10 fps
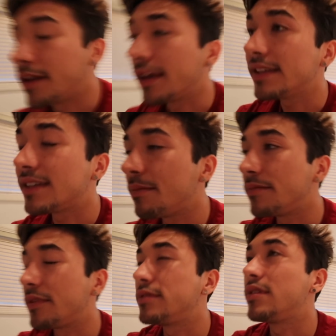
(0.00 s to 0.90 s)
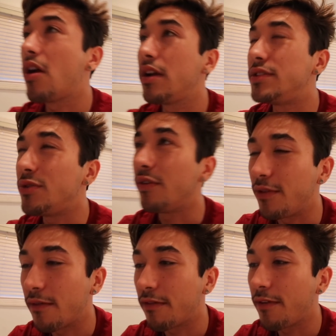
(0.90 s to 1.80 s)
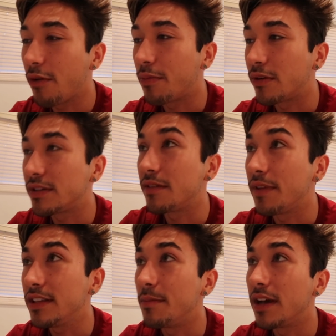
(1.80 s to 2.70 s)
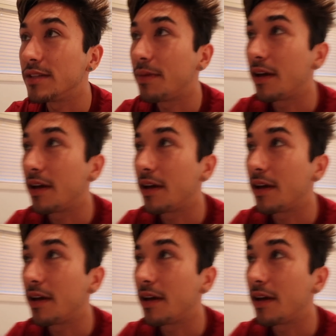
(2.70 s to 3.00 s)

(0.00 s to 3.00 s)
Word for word: Yes, I'm sorry too if you ever felt personally victimized